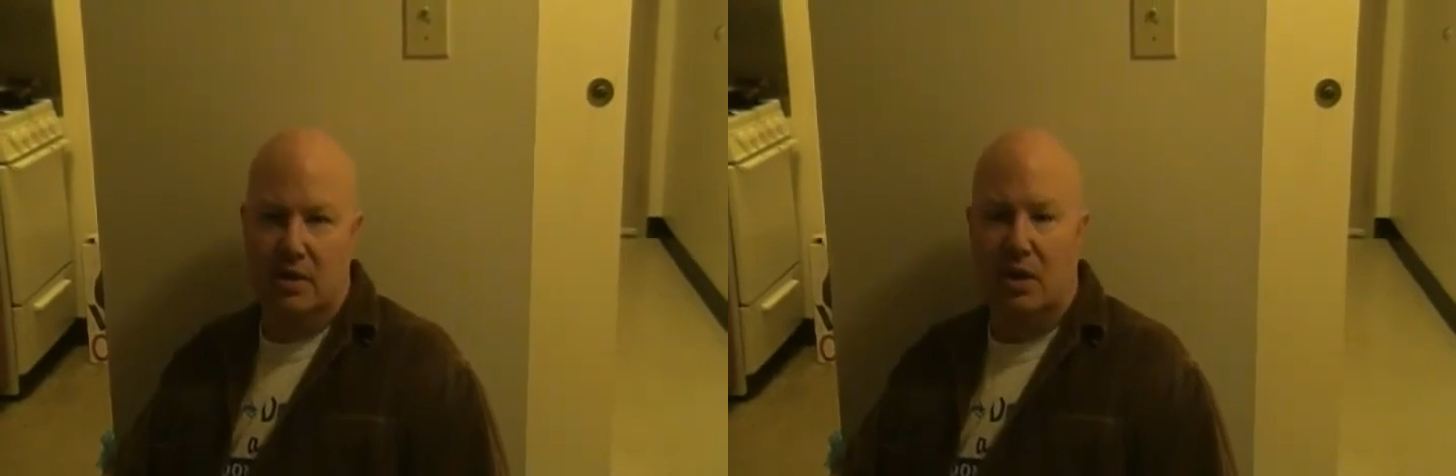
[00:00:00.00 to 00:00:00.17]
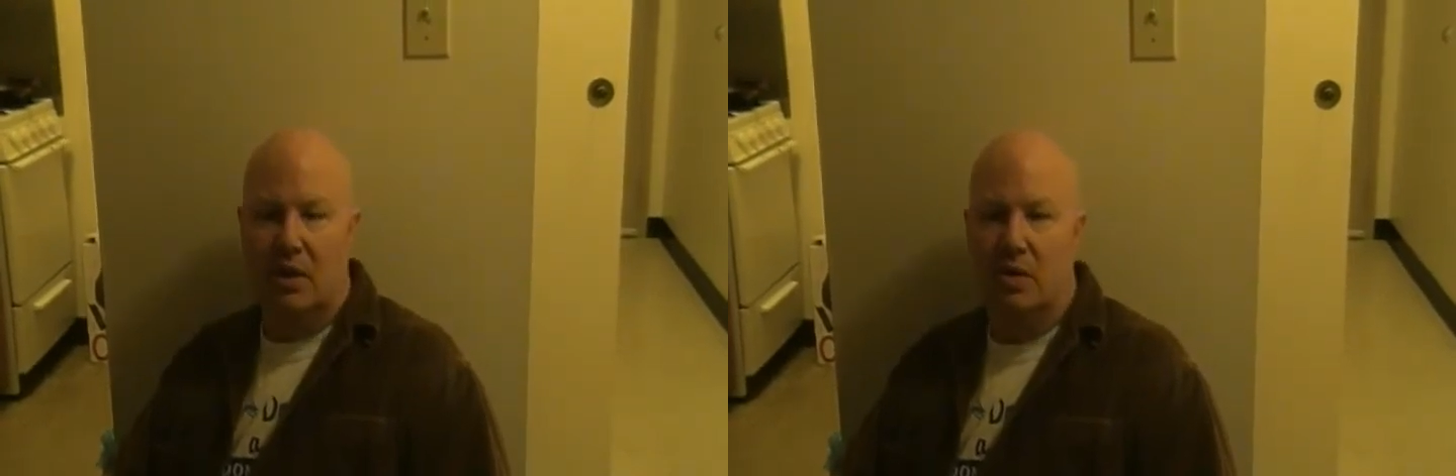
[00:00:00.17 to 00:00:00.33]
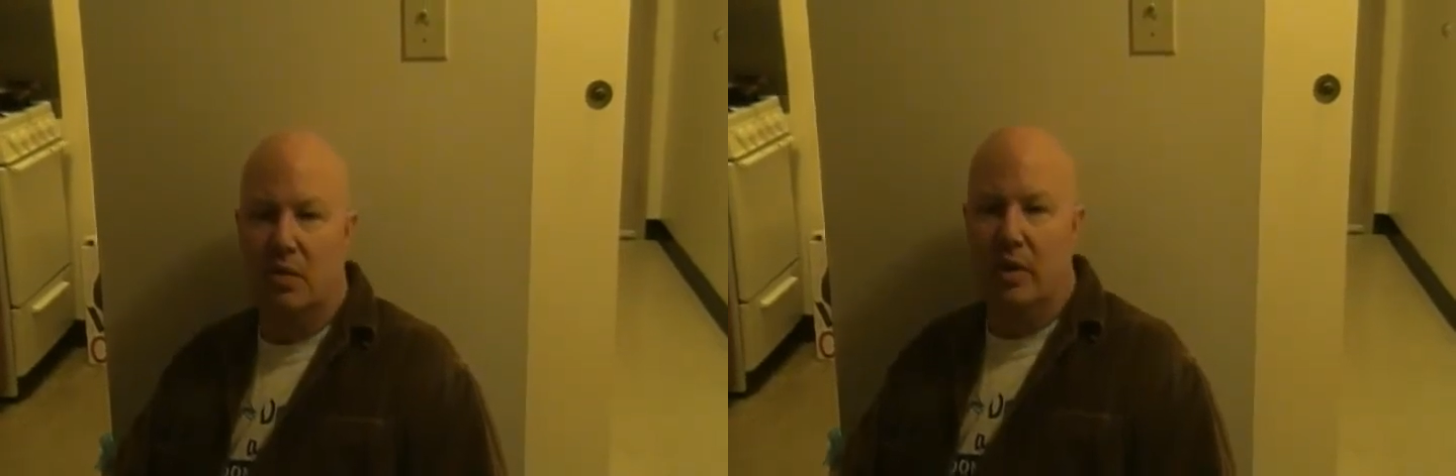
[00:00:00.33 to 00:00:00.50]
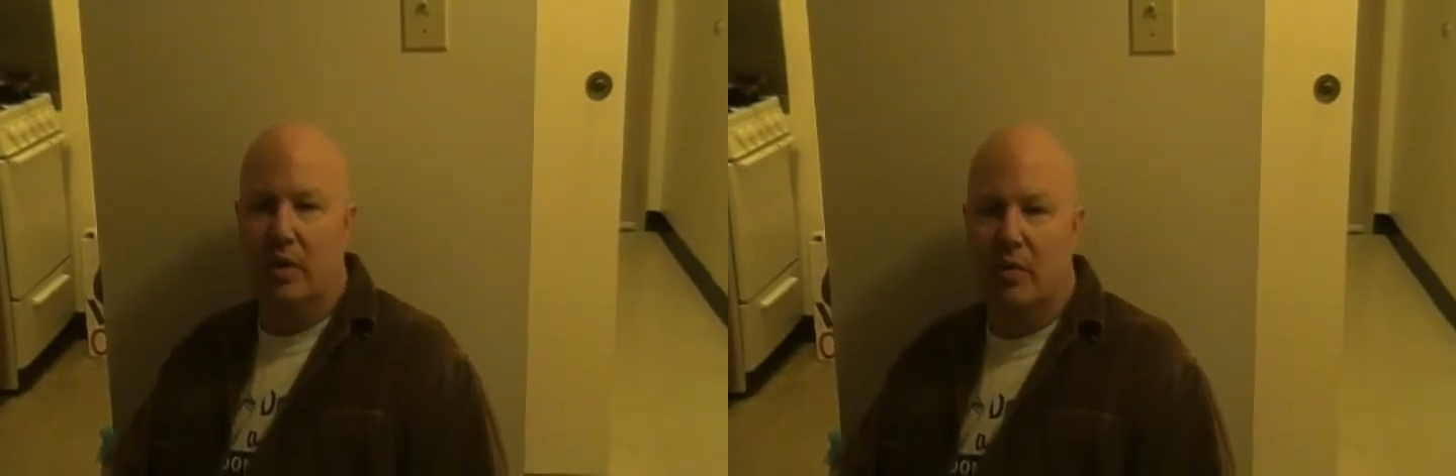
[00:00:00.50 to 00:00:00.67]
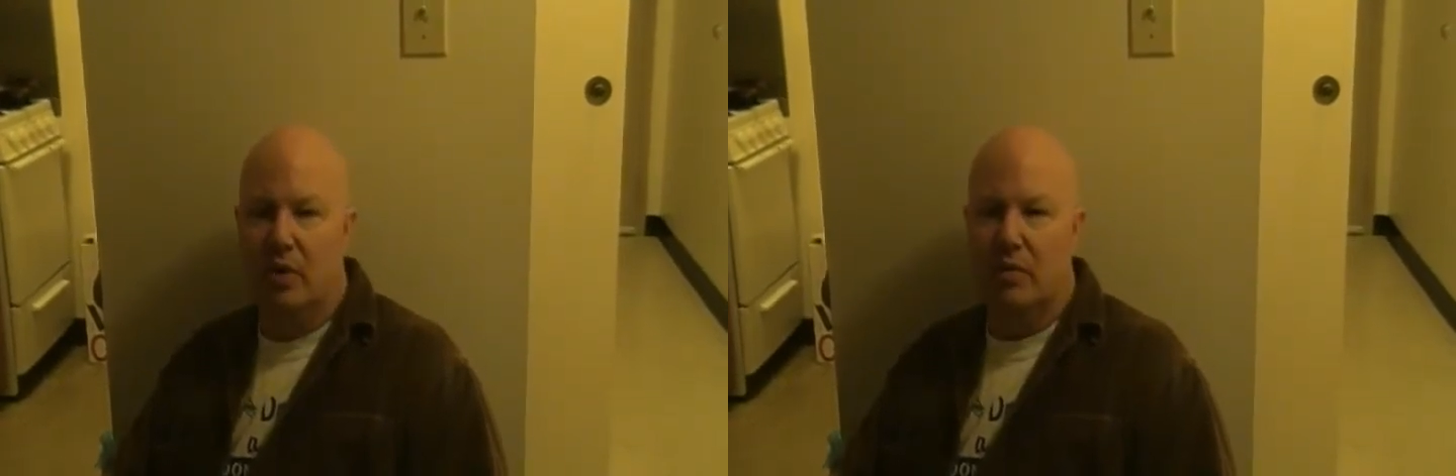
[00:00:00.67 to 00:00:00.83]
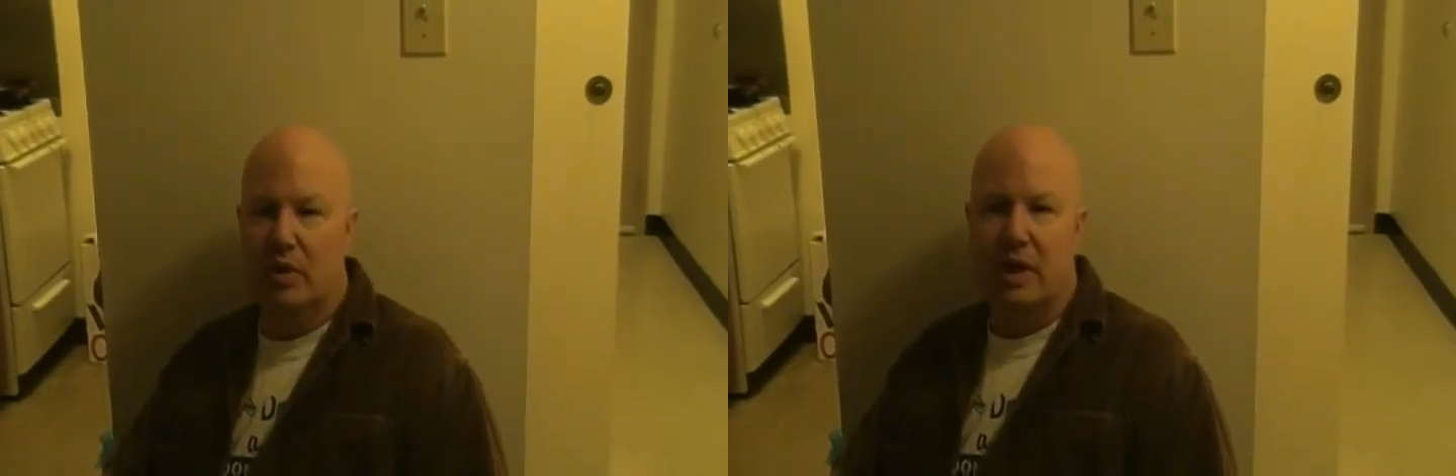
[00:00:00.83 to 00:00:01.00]
So we
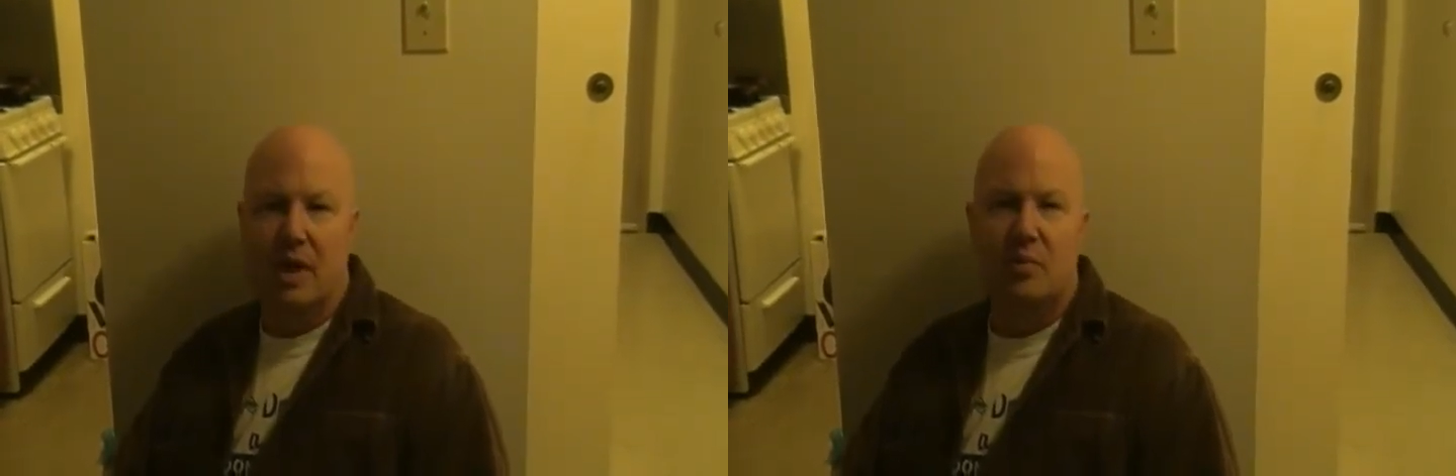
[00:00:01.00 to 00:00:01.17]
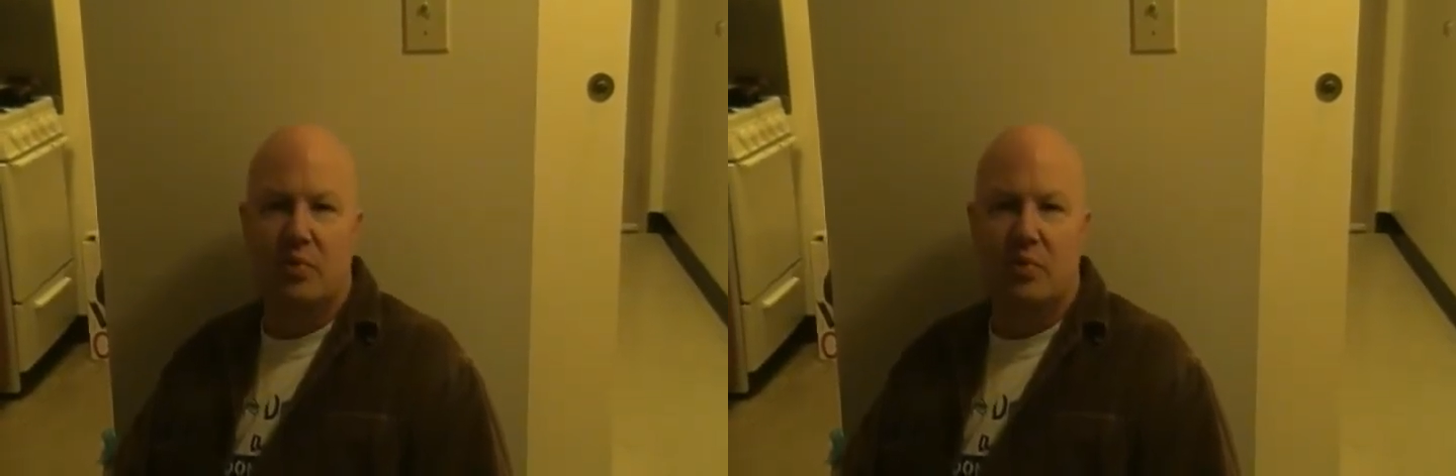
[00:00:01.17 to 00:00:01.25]
weren't really